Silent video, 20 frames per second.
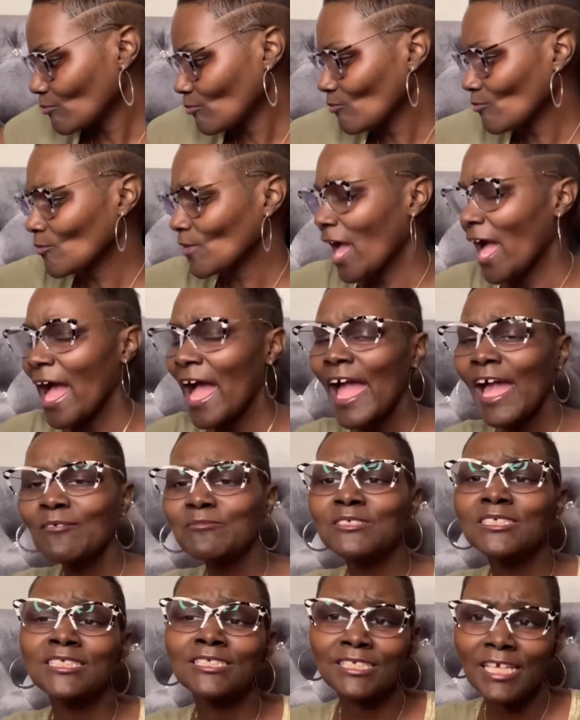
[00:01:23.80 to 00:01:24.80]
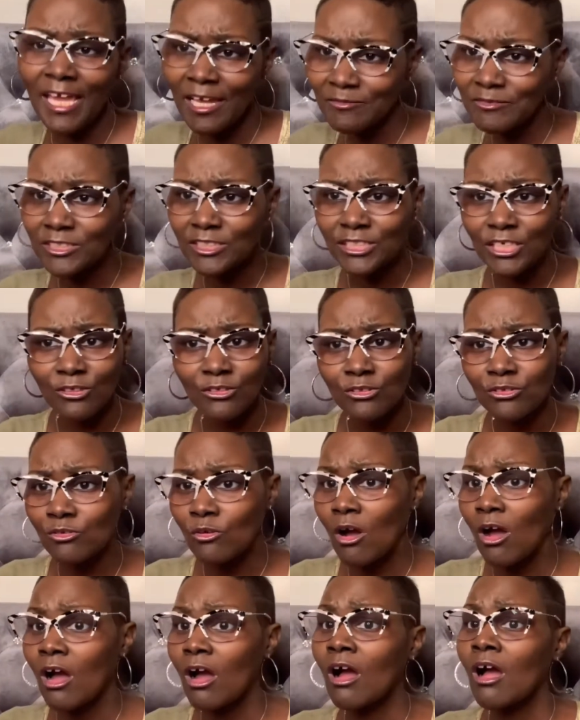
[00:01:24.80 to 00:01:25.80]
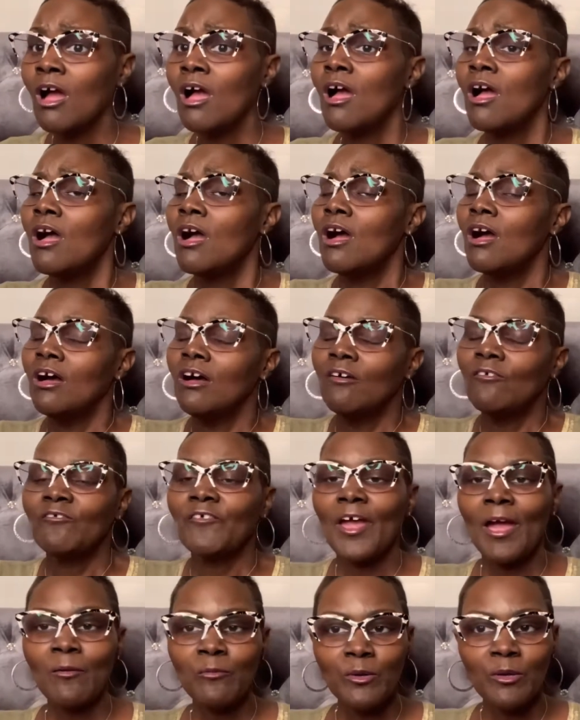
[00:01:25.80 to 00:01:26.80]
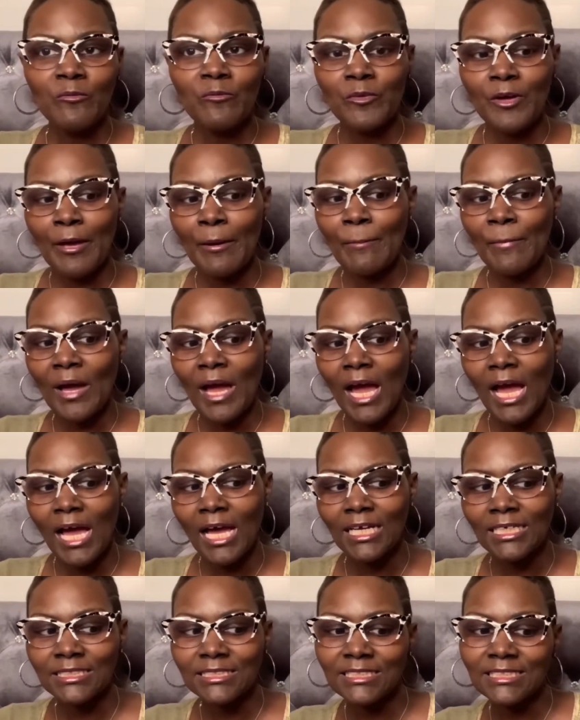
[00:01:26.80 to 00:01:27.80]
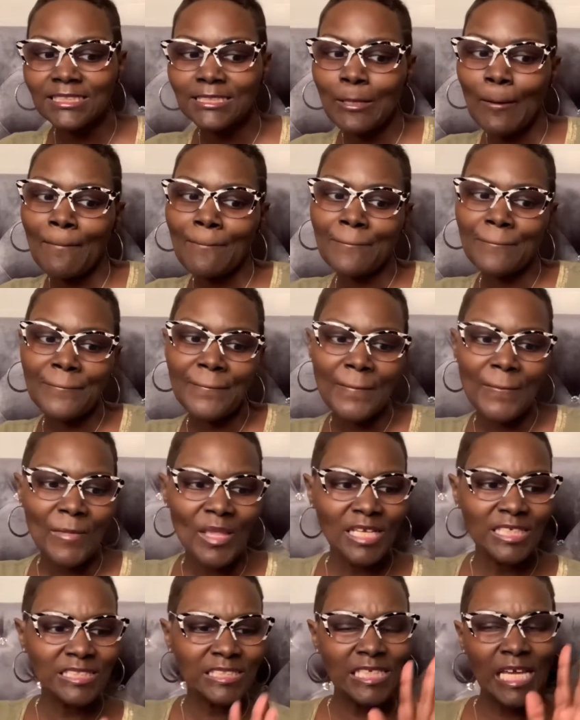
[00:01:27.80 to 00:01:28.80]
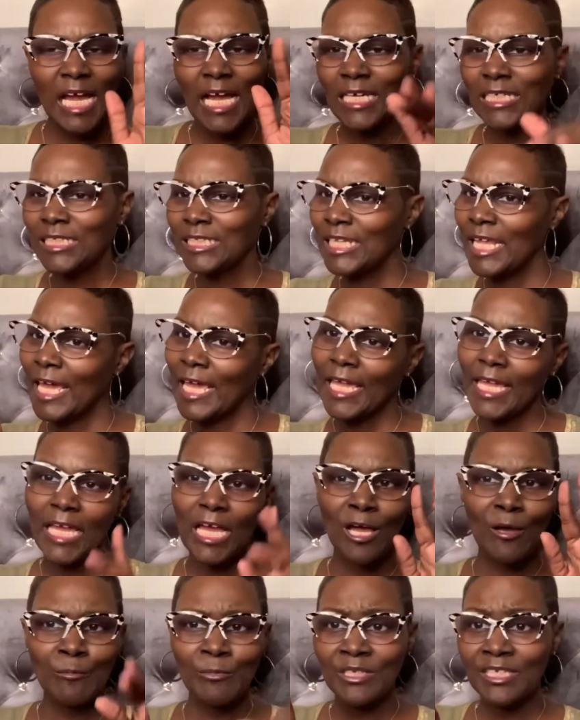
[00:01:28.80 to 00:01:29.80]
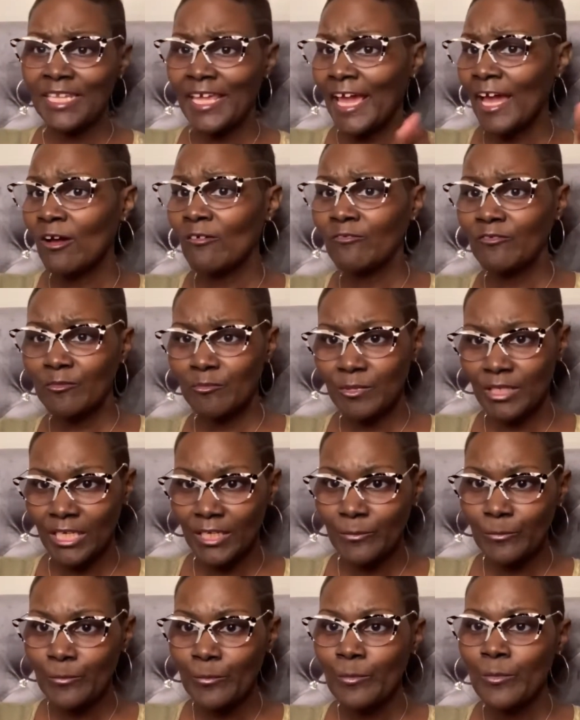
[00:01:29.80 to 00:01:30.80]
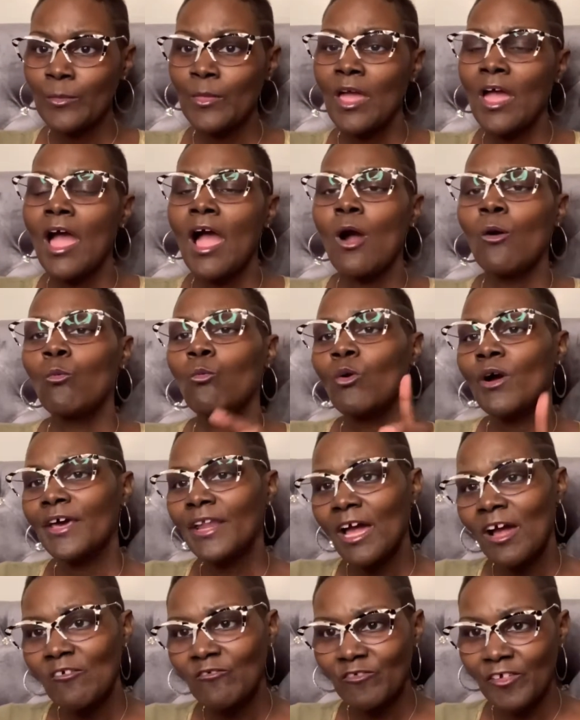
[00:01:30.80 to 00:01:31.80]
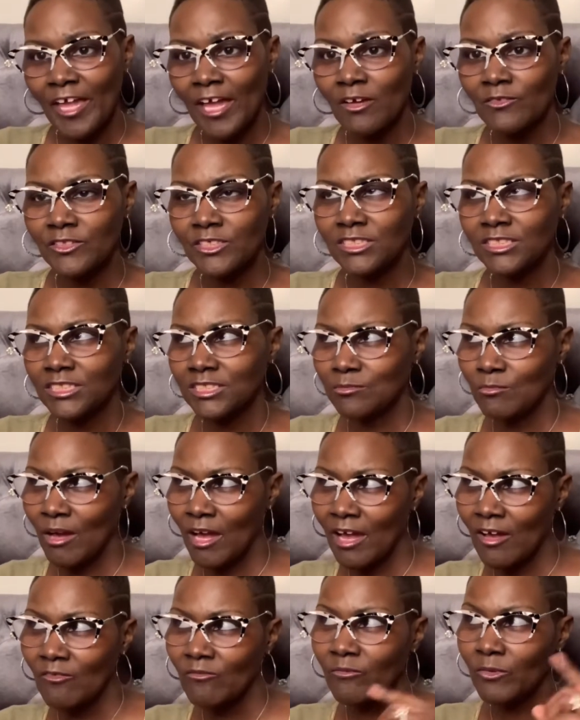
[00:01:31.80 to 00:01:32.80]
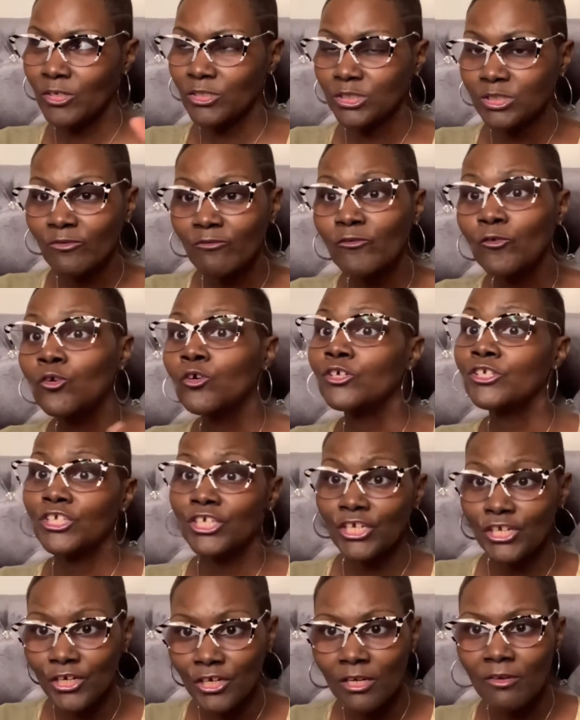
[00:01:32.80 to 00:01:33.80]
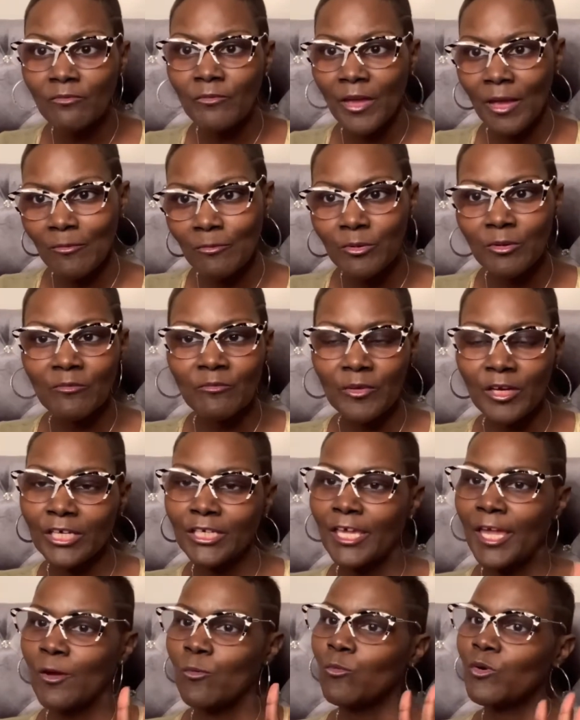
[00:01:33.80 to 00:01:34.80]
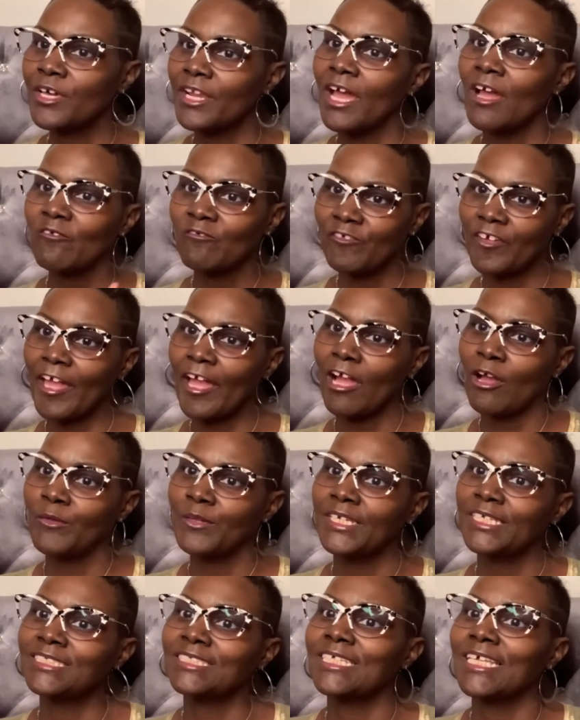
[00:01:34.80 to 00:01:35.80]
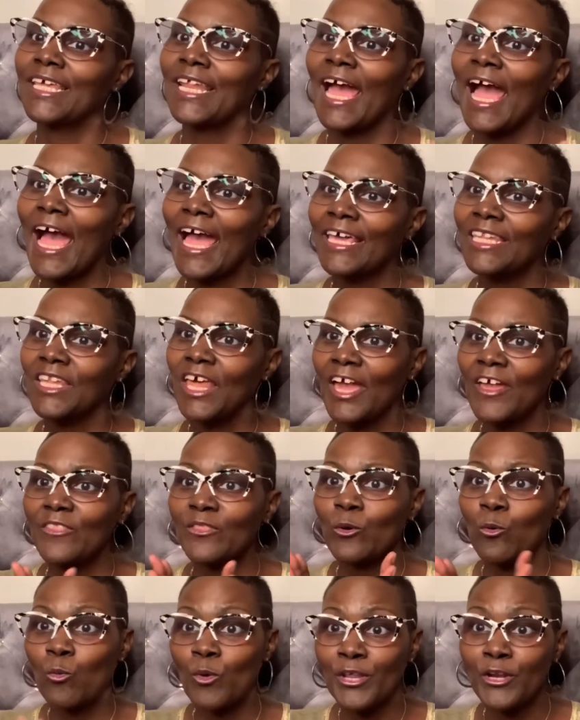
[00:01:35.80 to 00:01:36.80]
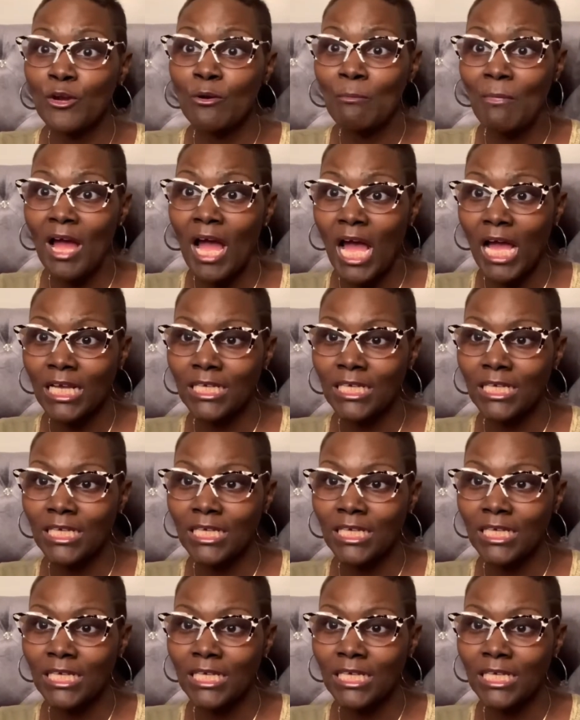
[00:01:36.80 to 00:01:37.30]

I have to have to tell you all, FabFitFun Box is kind of like up and down for me. What I found, this is my first full year of FabFitFun, and what I found is that I like the winter box